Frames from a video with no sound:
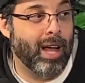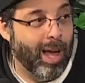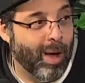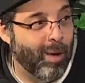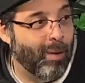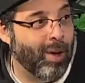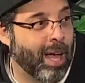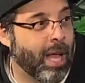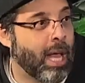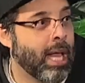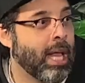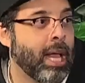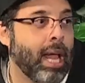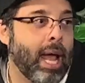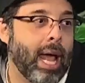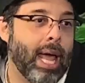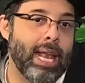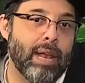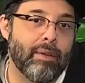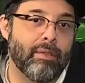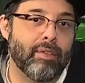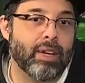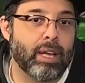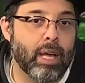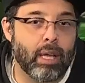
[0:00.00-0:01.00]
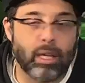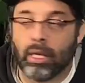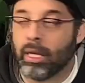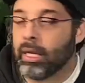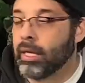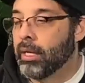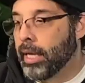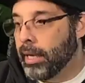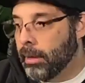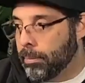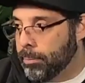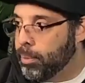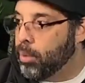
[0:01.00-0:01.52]
I never
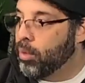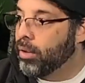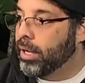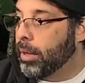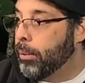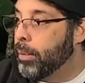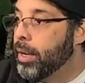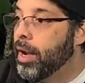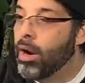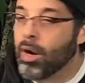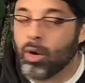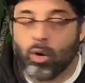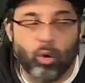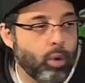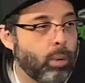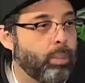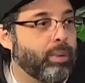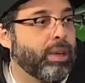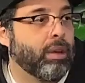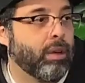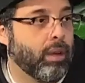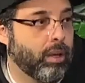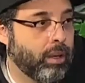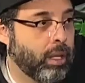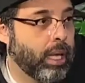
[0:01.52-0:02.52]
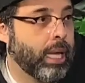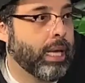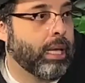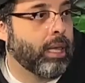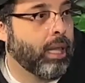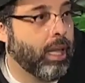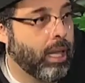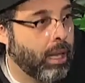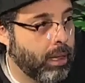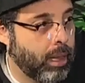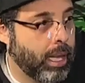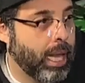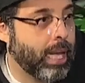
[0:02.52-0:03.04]
like poor kid. We all grew up in a like
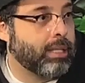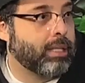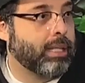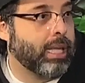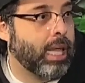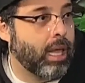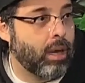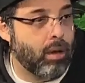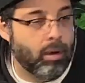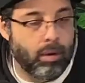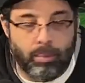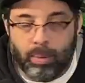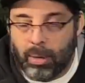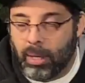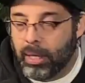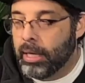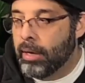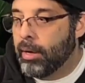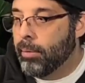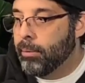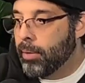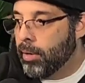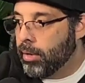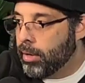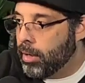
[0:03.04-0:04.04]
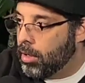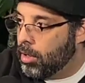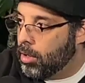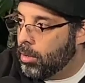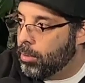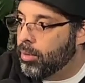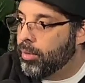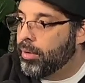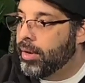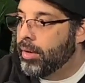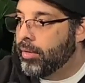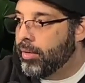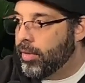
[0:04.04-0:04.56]
less than or probably a broken home
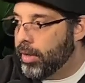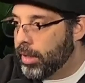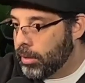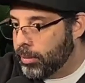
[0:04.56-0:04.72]
or whatever.